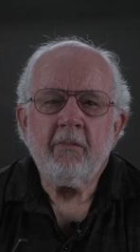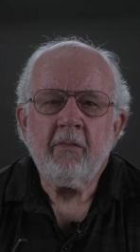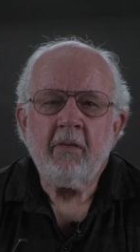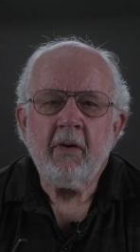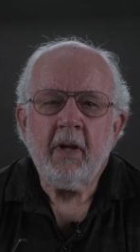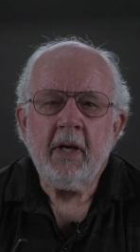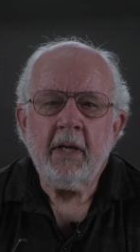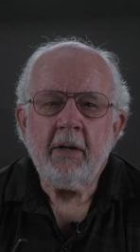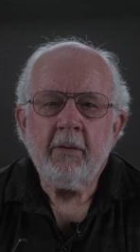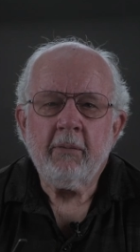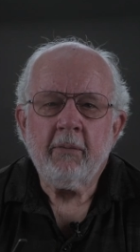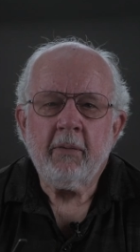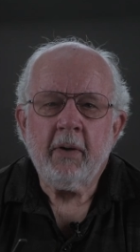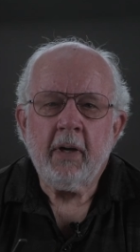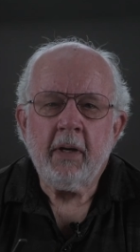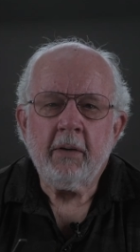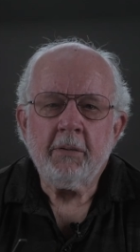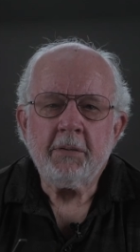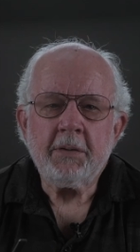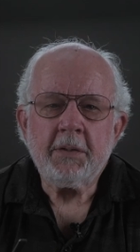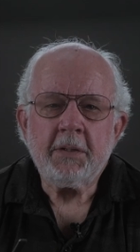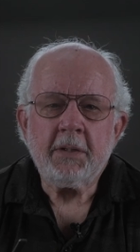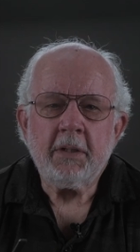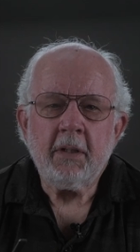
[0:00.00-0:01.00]
flight
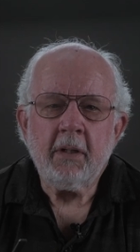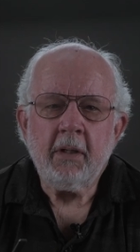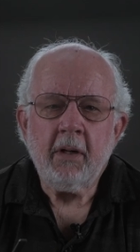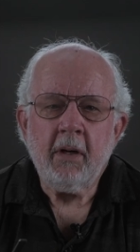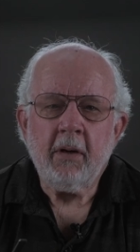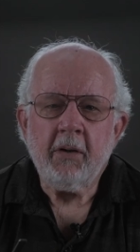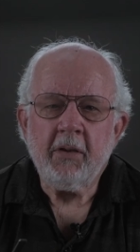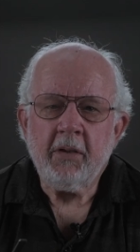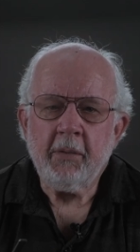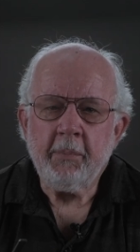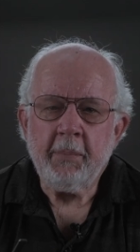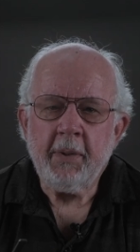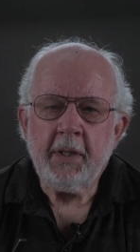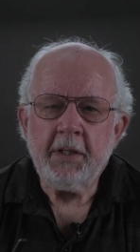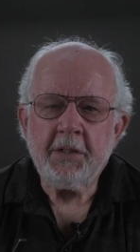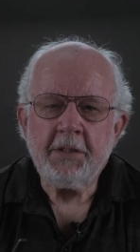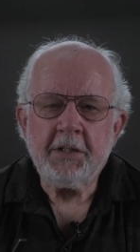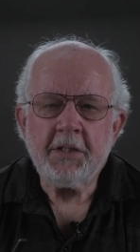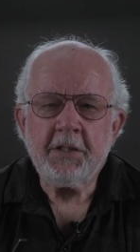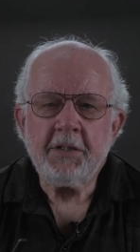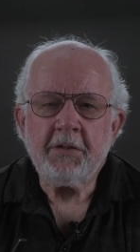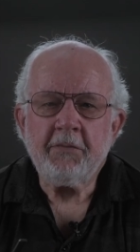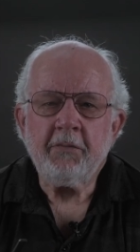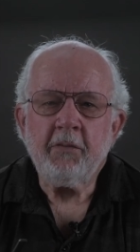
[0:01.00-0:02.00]
routes are the
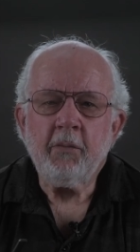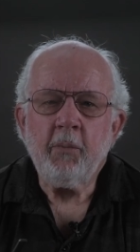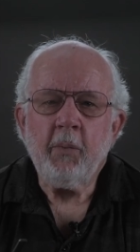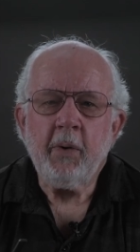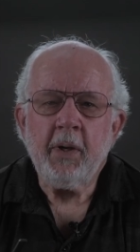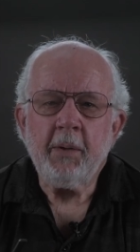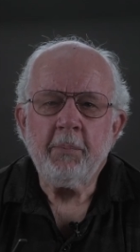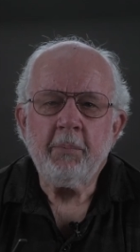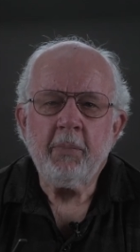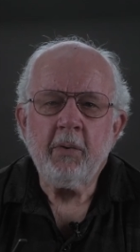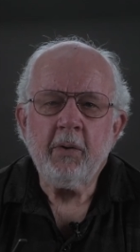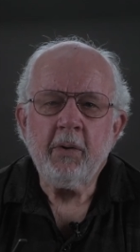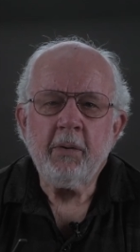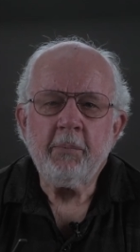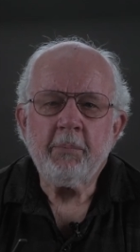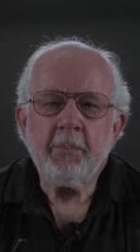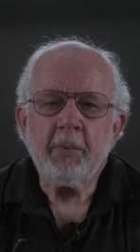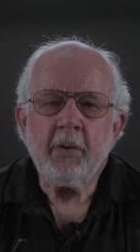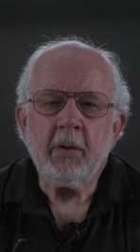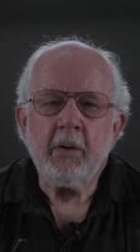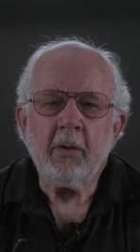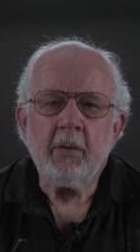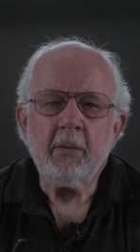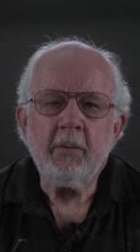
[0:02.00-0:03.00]
basis for Waypoint
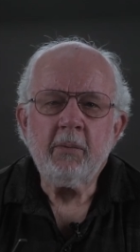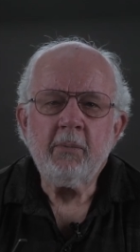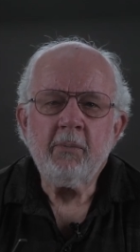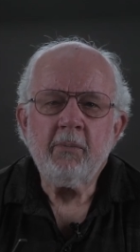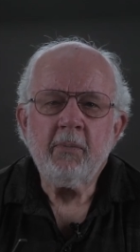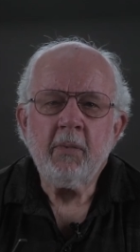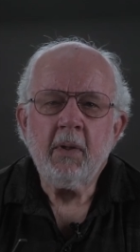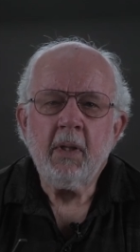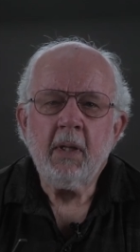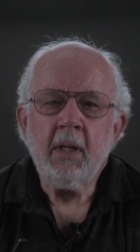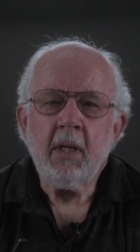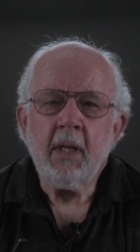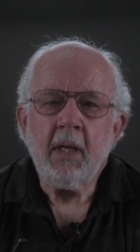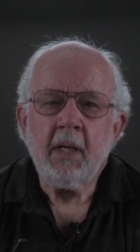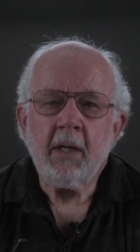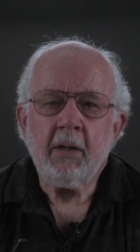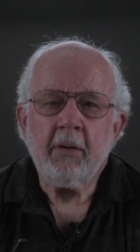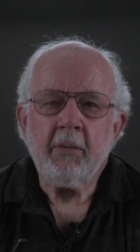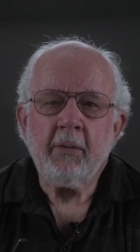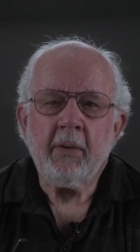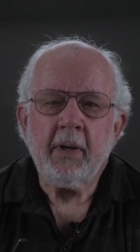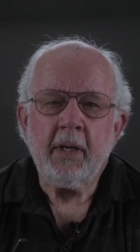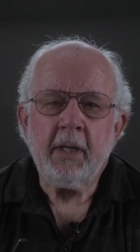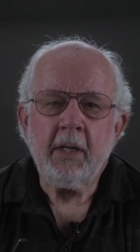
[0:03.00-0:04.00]
Pro, and
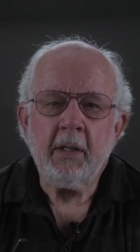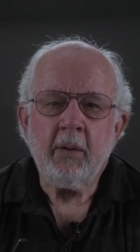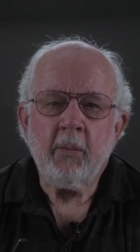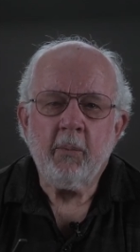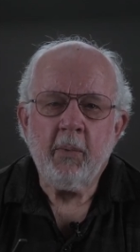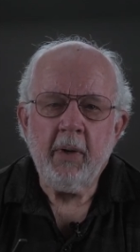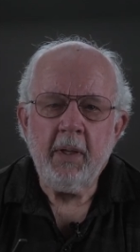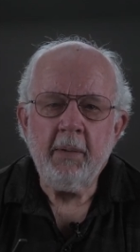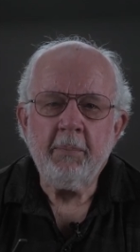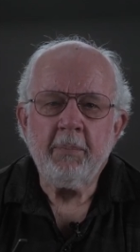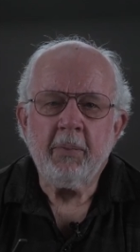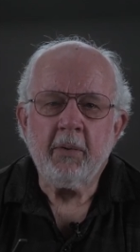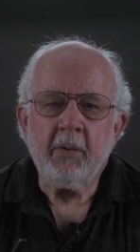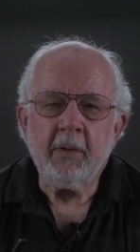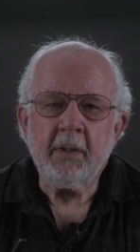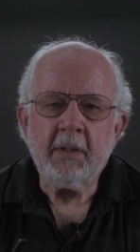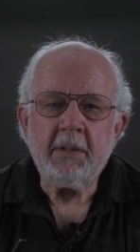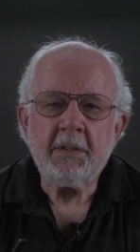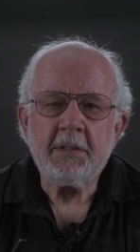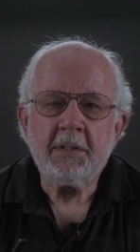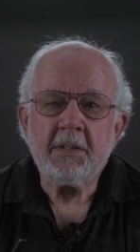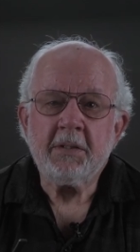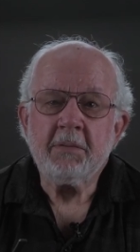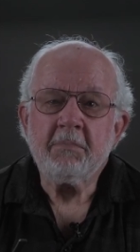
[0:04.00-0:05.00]
creating
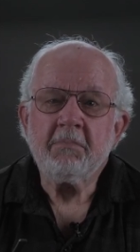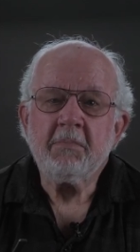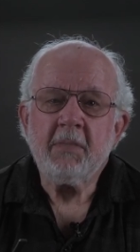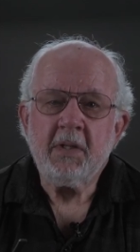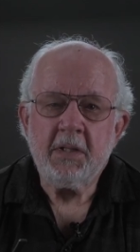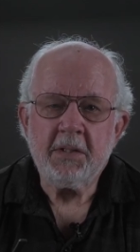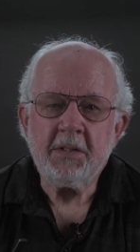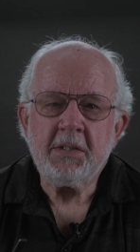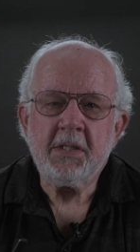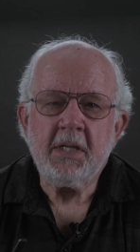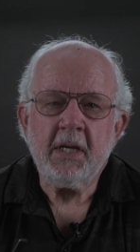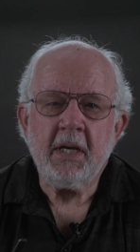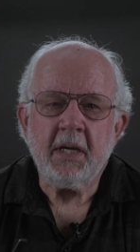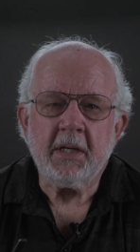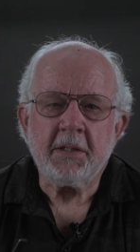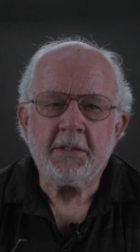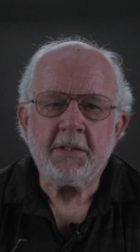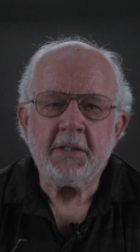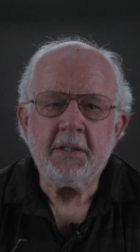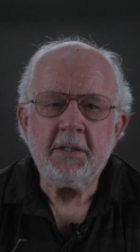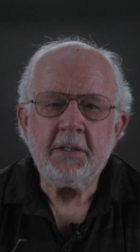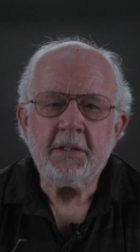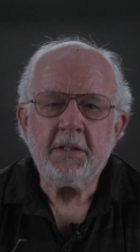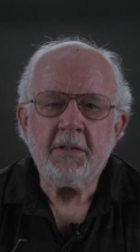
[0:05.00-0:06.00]
waypoints is the
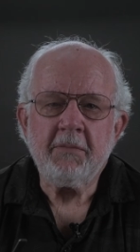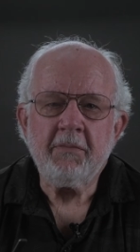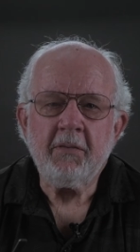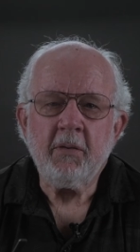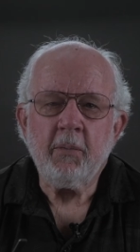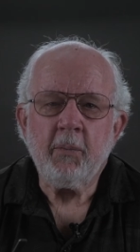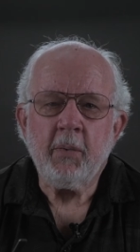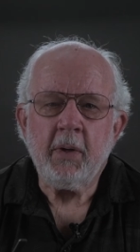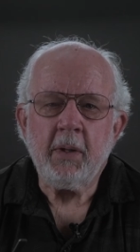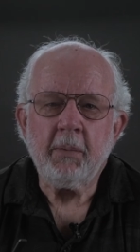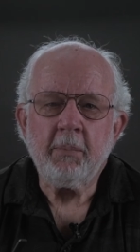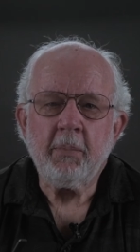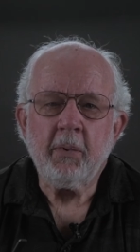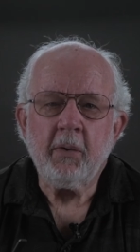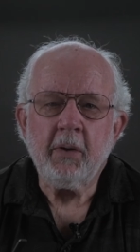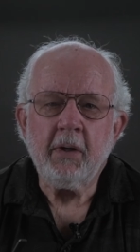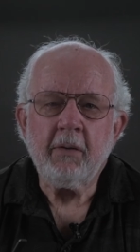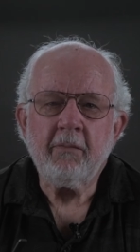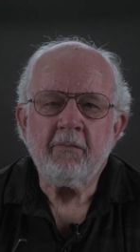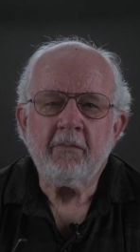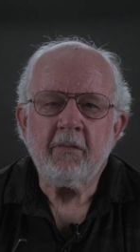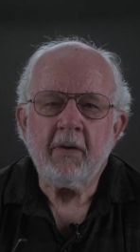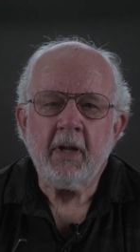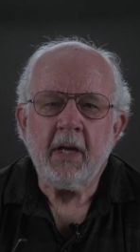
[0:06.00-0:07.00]
essence of the
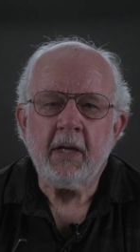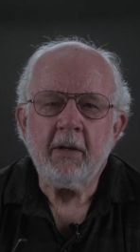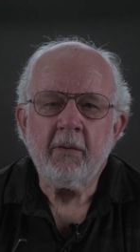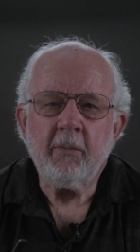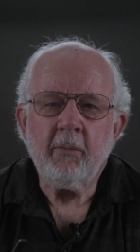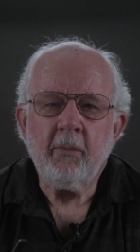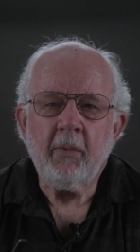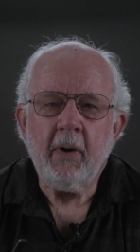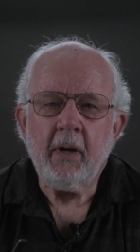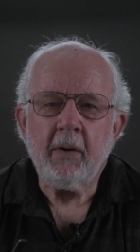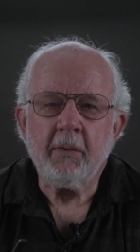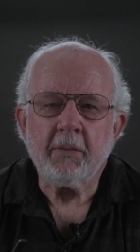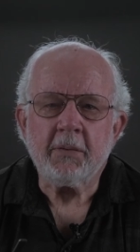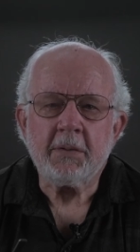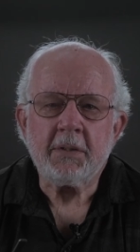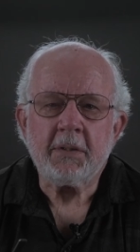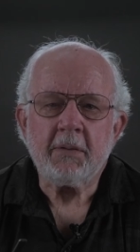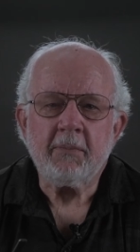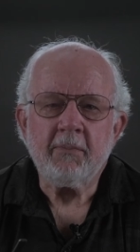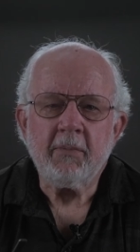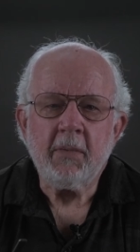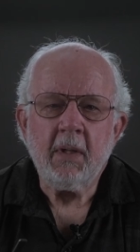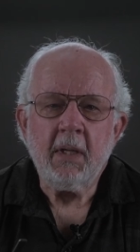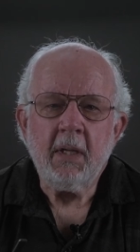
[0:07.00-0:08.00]
waypoint flight routes.